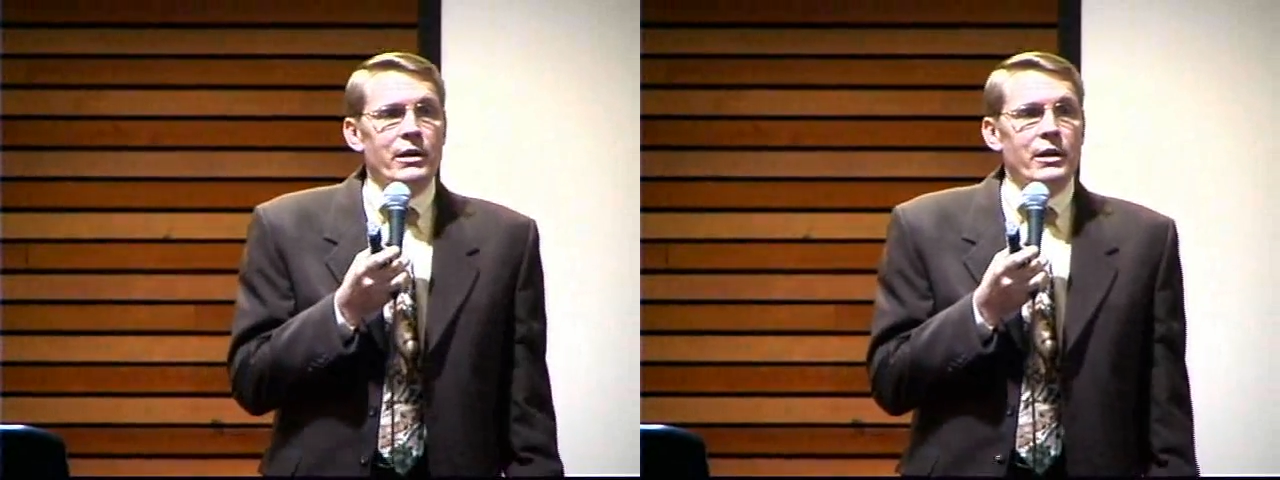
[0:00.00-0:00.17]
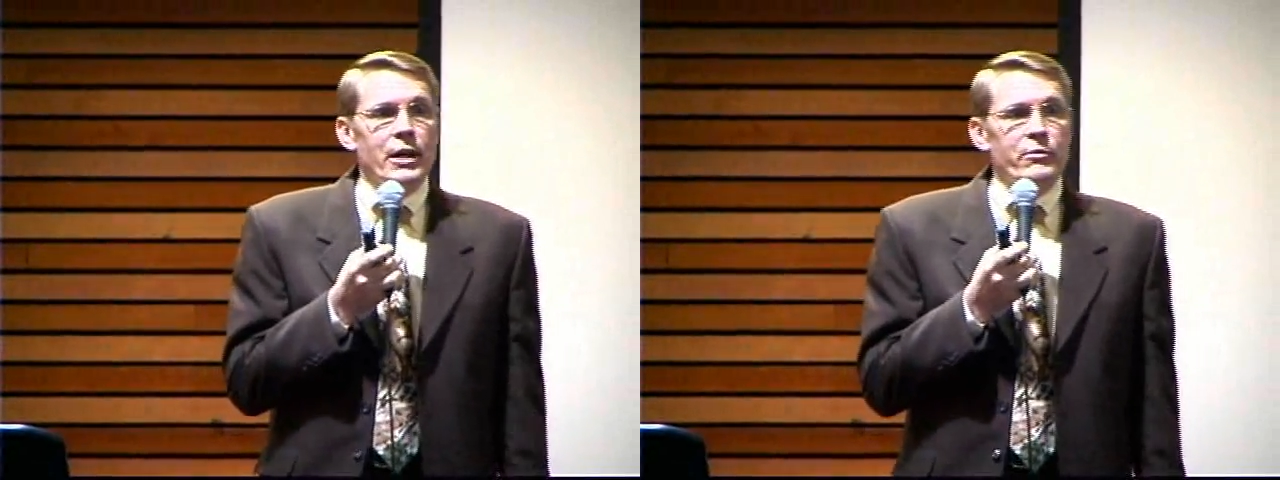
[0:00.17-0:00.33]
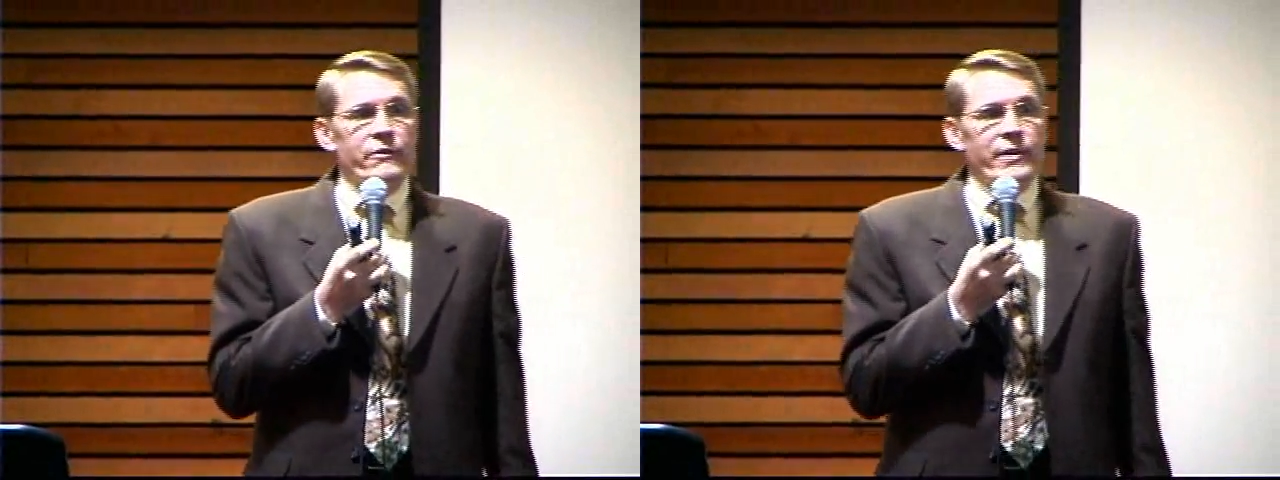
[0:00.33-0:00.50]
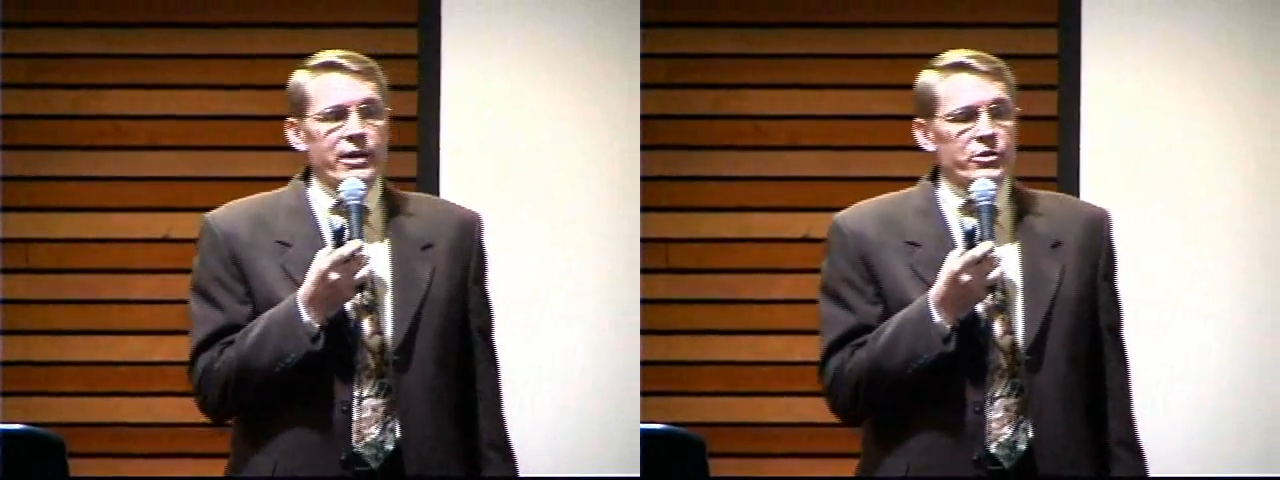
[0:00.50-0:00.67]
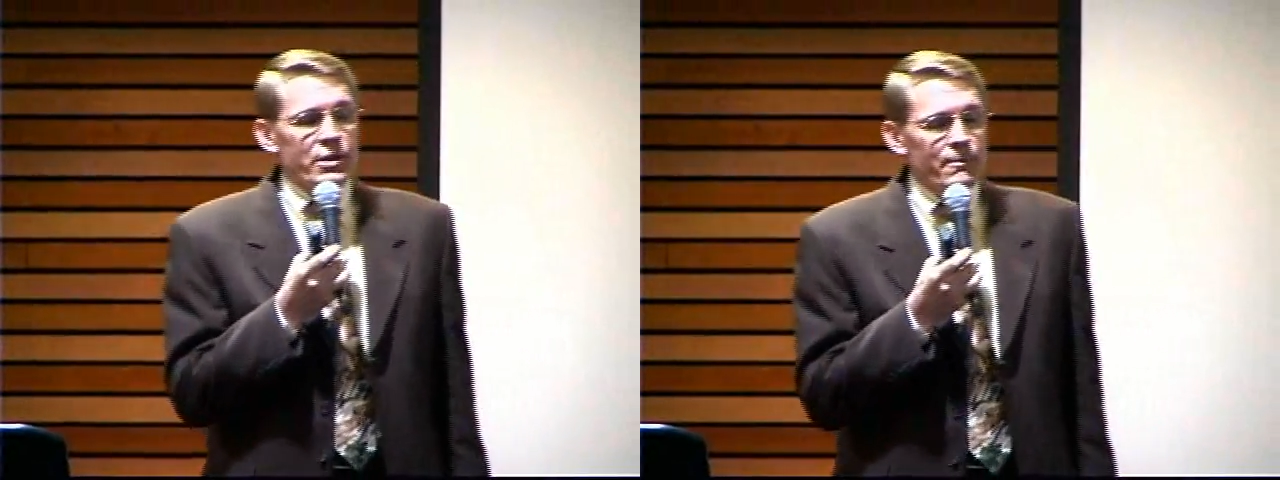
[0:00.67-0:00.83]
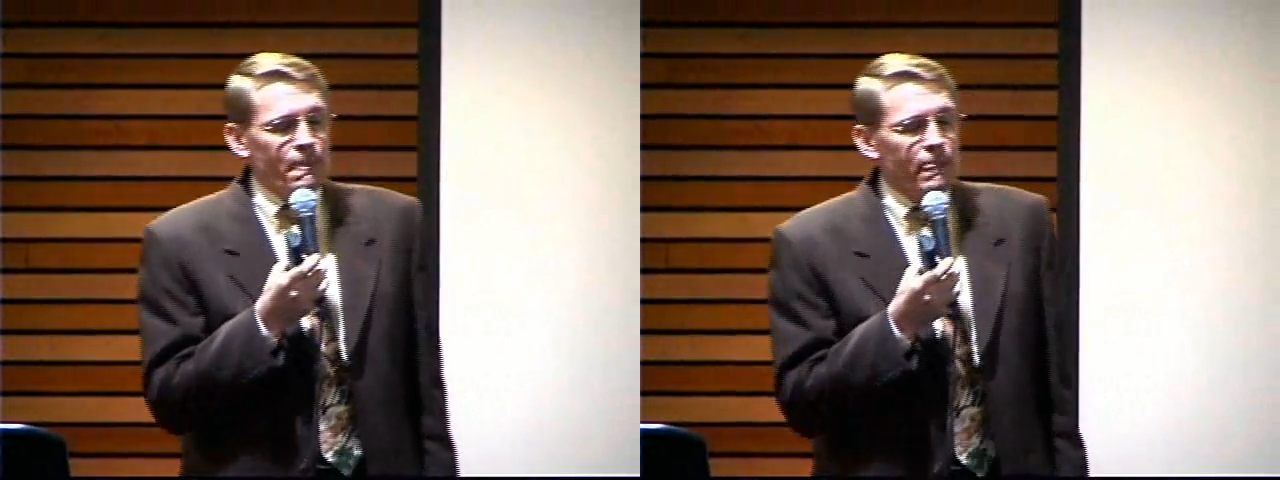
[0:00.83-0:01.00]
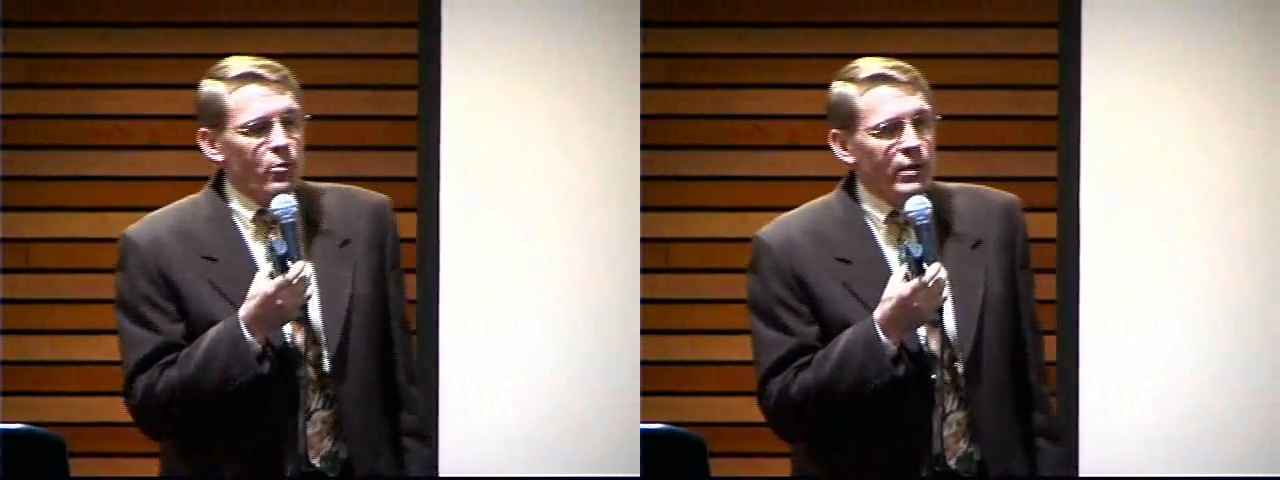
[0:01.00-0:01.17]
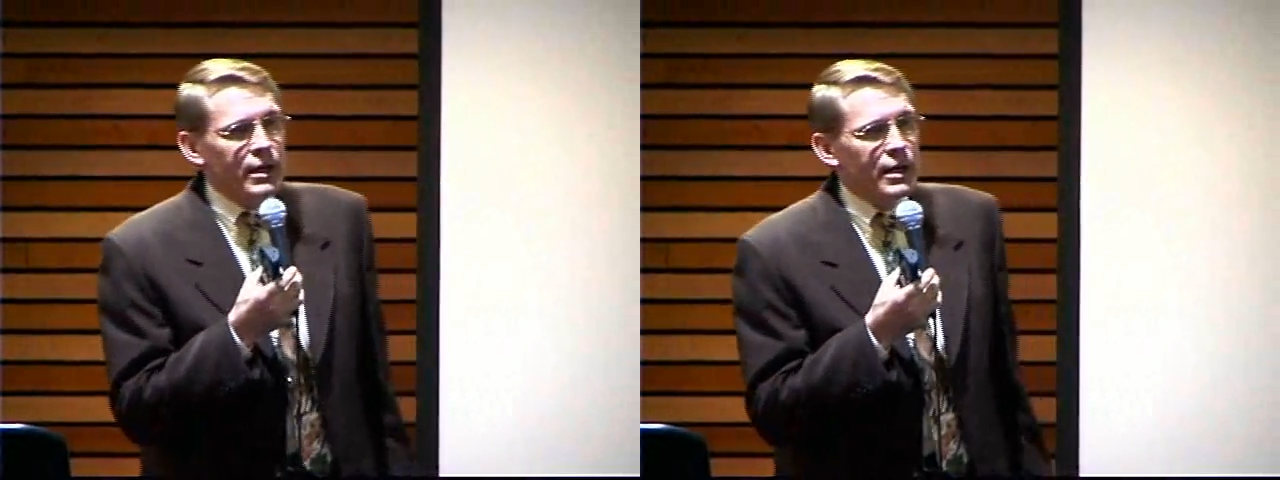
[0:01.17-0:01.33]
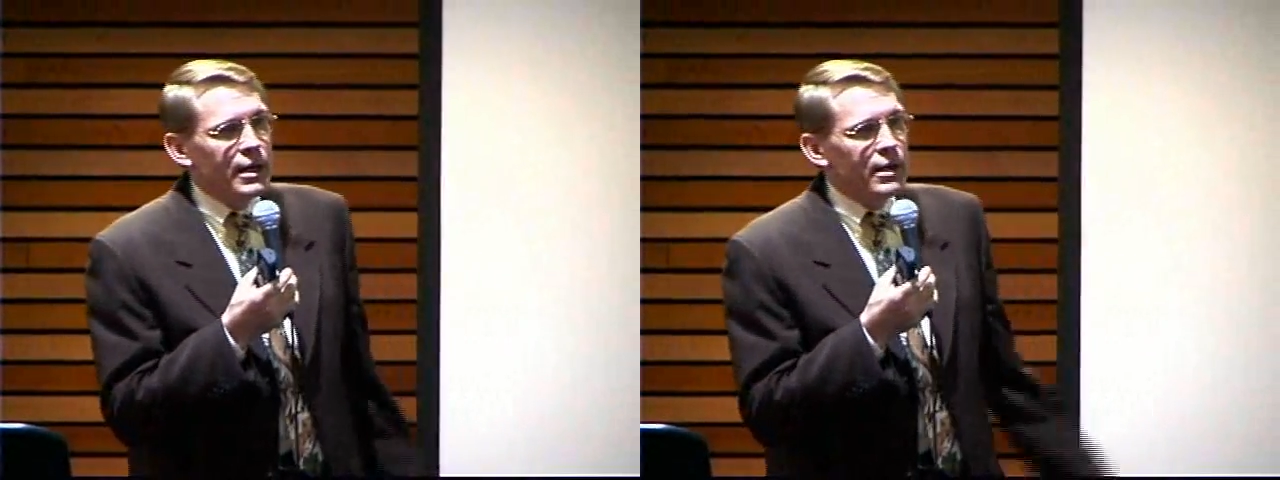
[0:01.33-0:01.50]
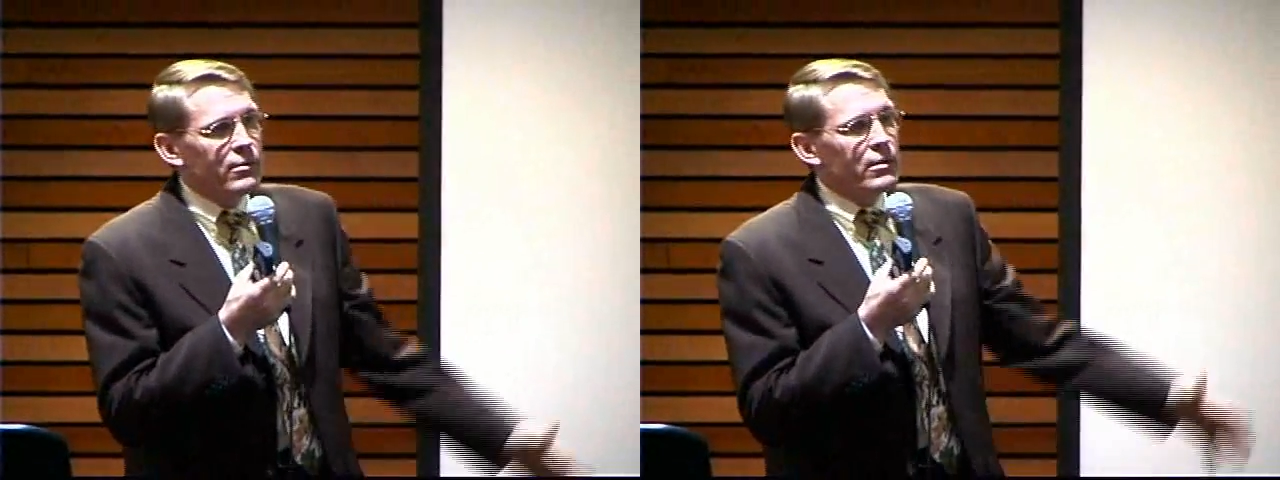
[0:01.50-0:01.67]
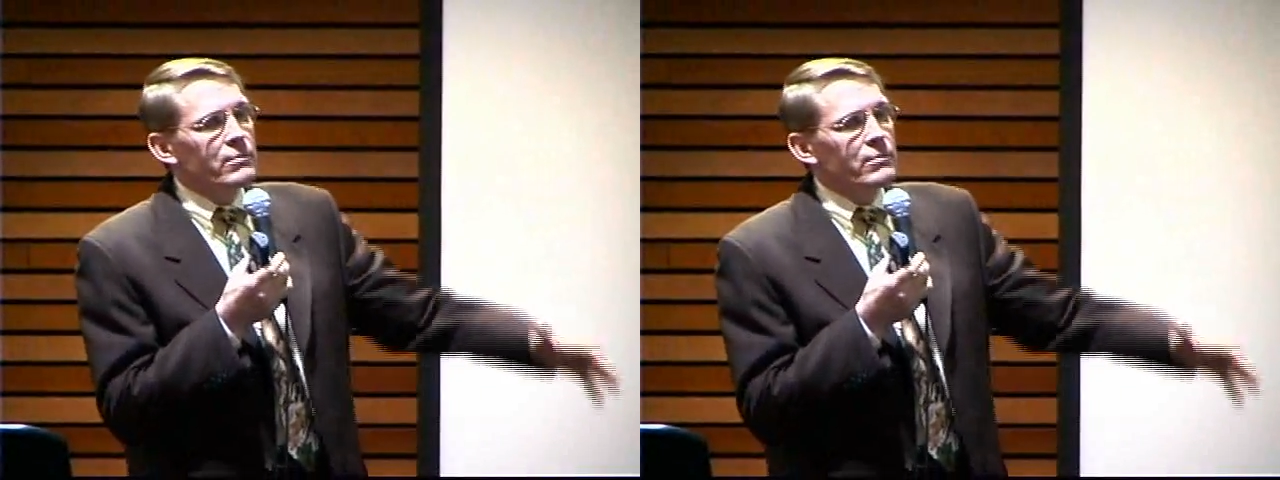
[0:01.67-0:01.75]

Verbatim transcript: liquefaction, when uh,